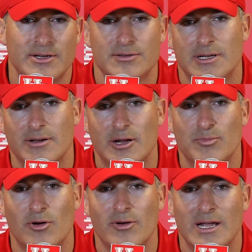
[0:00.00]
years here in our
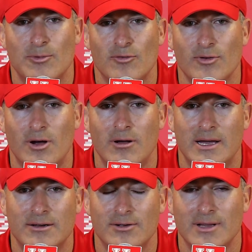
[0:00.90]
program overall,
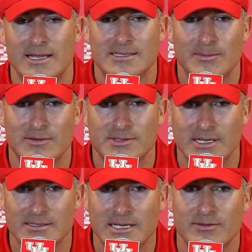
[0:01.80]
I don't know last time I've
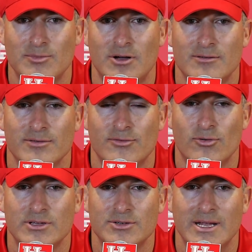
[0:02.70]
seen us have the ball for
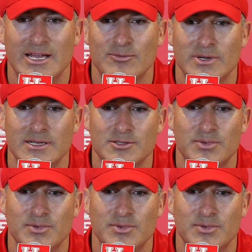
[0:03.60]
42 and a half minutes.